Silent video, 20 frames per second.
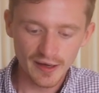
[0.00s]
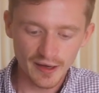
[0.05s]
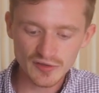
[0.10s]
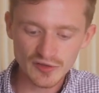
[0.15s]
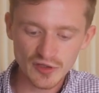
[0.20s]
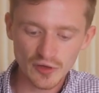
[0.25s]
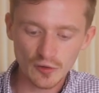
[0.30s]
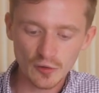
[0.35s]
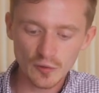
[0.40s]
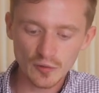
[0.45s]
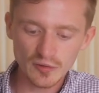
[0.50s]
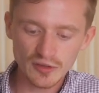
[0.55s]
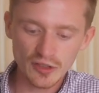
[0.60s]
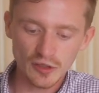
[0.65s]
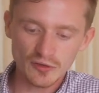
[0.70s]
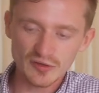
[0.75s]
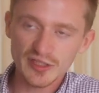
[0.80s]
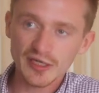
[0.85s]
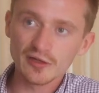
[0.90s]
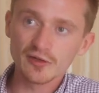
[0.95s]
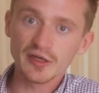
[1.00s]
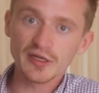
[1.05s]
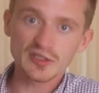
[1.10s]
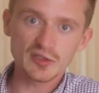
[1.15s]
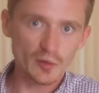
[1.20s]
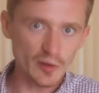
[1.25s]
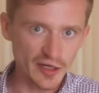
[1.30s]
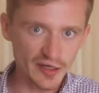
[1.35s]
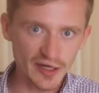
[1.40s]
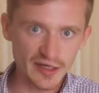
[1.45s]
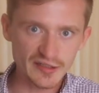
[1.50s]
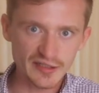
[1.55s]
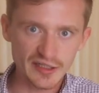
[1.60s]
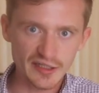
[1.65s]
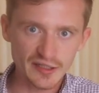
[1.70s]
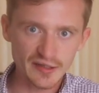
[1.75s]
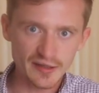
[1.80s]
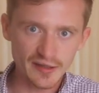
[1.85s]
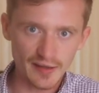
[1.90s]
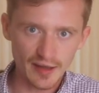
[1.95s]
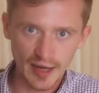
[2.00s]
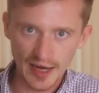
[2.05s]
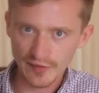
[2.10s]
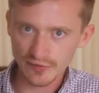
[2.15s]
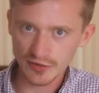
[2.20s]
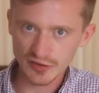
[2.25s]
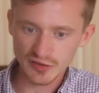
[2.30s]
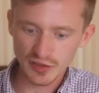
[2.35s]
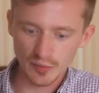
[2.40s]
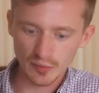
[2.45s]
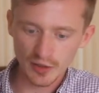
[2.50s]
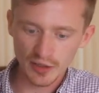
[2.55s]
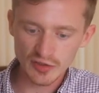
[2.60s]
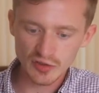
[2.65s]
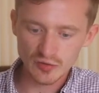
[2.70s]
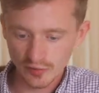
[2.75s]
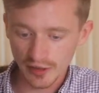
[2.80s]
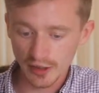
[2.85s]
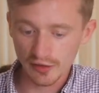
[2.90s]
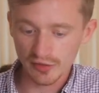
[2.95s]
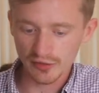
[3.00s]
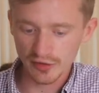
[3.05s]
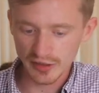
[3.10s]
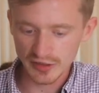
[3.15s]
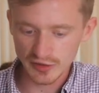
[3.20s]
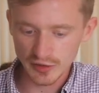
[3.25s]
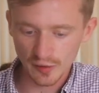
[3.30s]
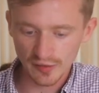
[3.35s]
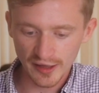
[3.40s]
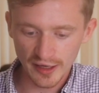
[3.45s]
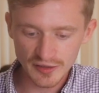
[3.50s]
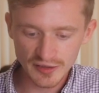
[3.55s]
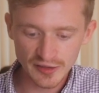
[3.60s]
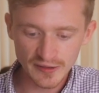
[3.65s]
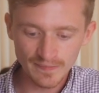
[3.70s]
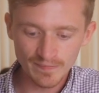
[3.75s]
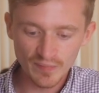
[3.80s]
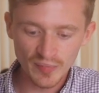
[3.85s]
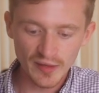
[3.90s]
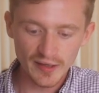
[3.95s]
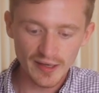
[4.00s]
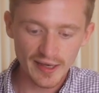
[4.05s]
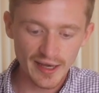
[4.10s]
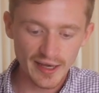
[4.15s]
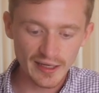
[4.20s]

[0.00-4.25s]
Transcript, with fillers: So, you know, taking a look at twenty nineteen, average sale price three hundred thirty-two thousand dollars.